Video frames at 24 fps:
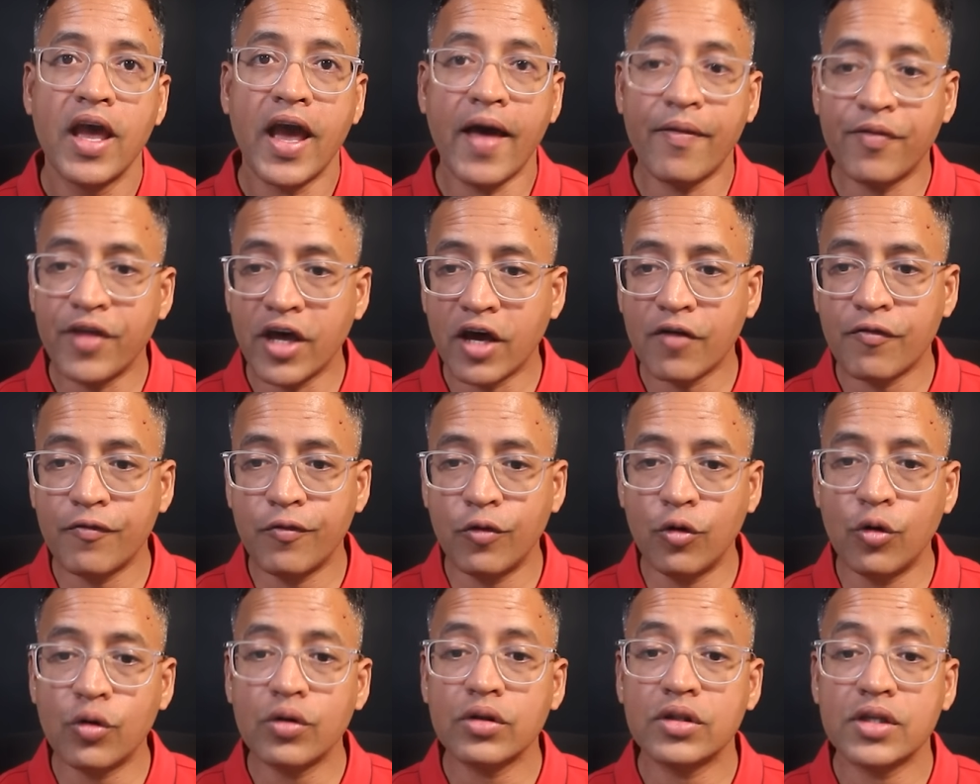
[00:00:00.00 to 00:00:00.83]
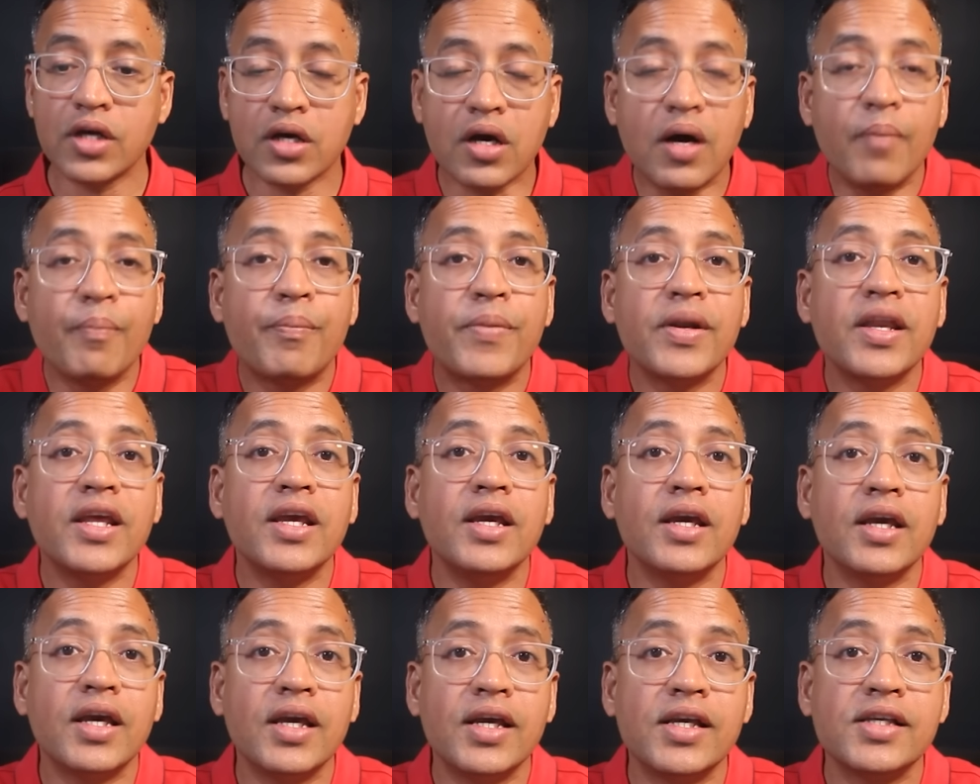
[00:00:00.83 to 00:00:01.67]
And therefore, the
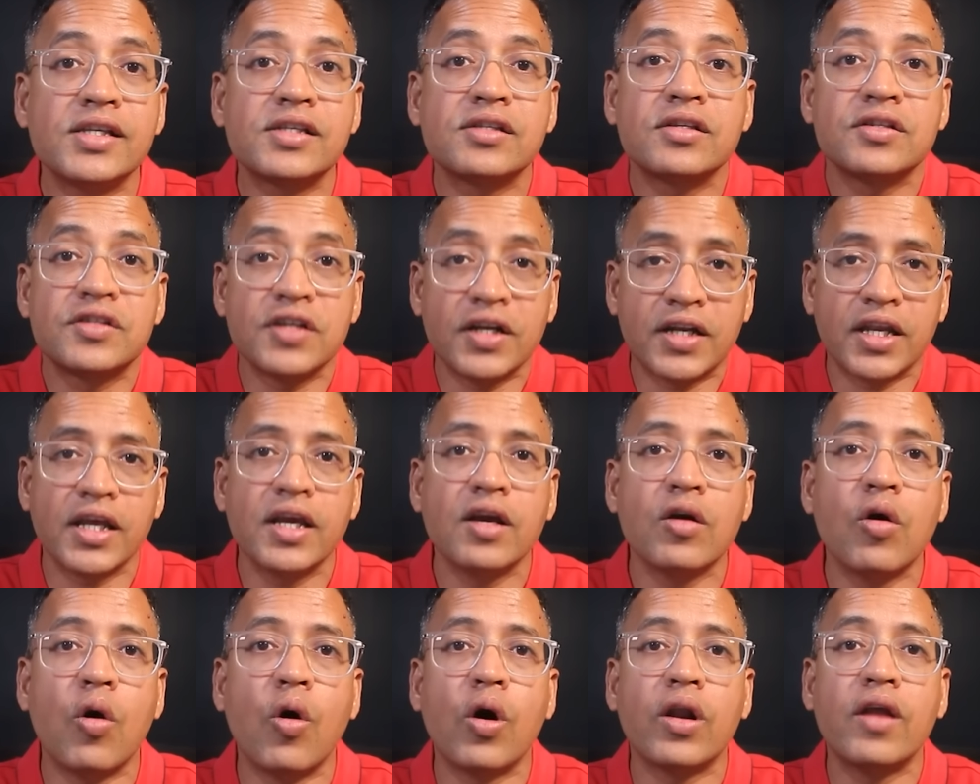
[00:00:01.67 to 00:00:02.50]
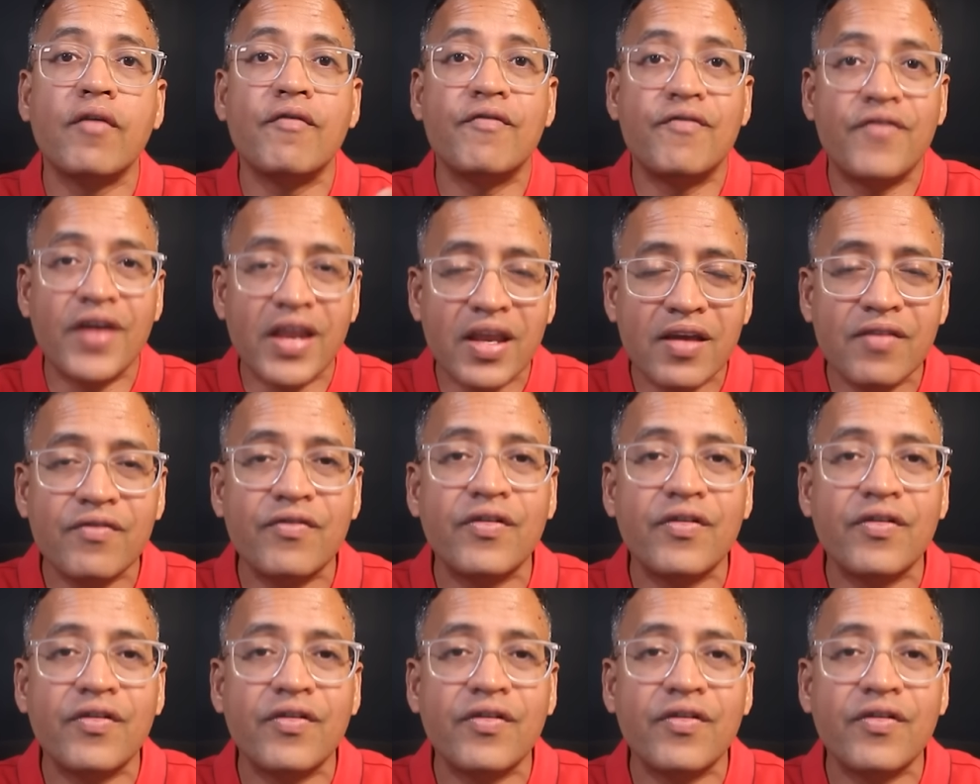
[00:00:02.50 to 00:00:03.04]
company is sitting on a very,